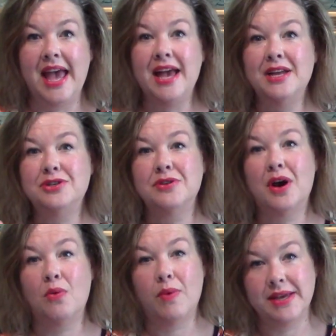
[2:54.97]
and you're
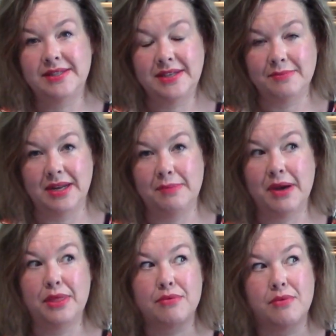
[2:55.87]
not wasting money
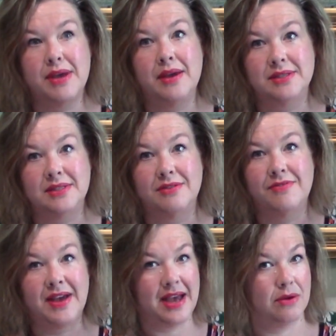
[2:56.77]
by throwing
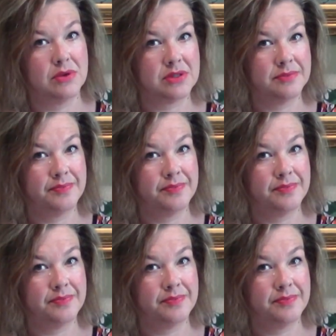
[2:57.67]
stuff out.